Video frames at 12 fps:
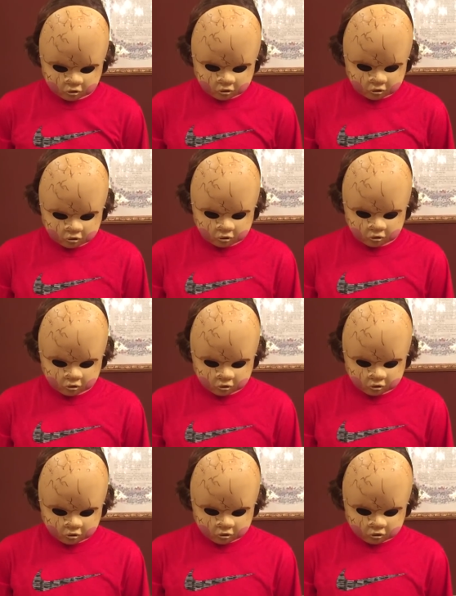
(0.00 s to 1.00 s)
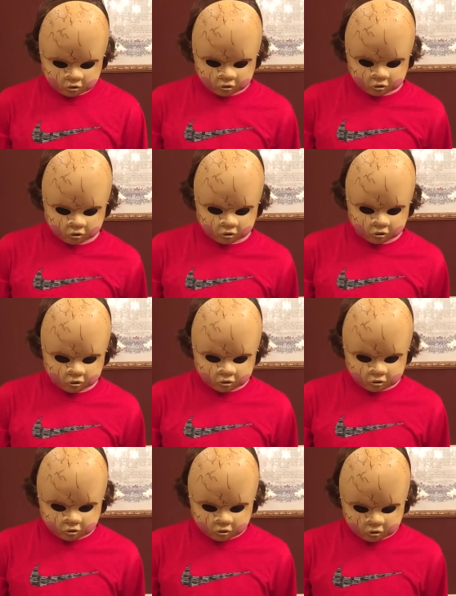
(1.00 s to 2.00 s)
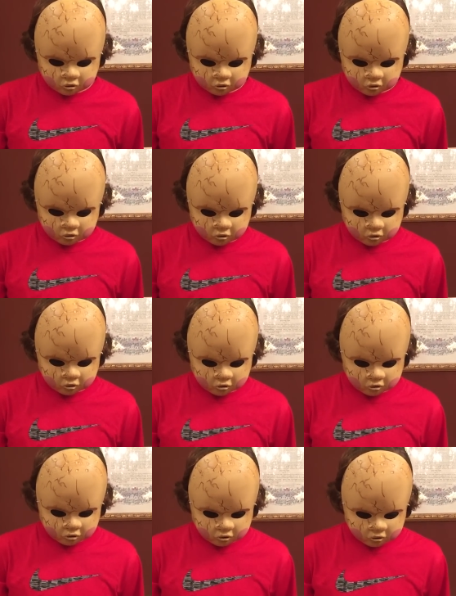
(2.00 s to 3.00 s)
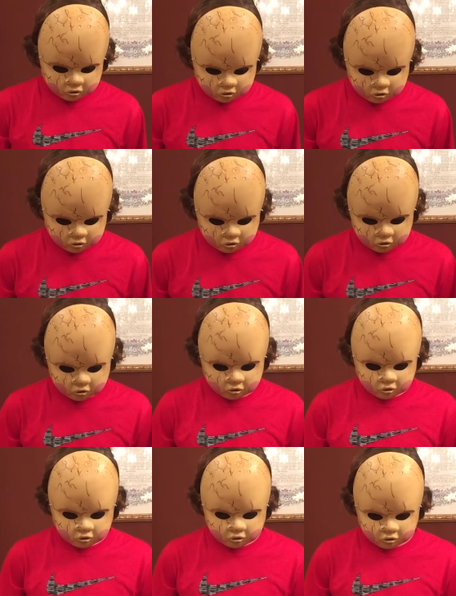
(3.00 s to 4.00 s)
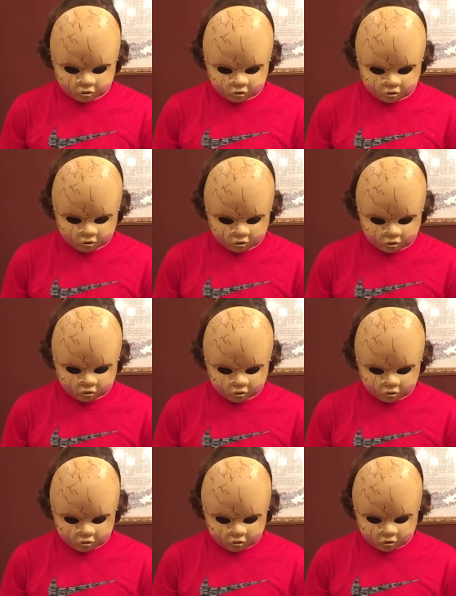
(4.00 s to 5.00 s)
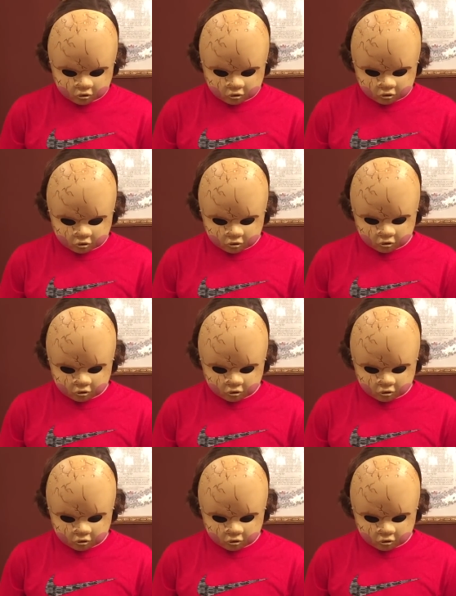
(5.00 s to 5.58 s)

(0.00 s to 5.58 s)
(no one is talking)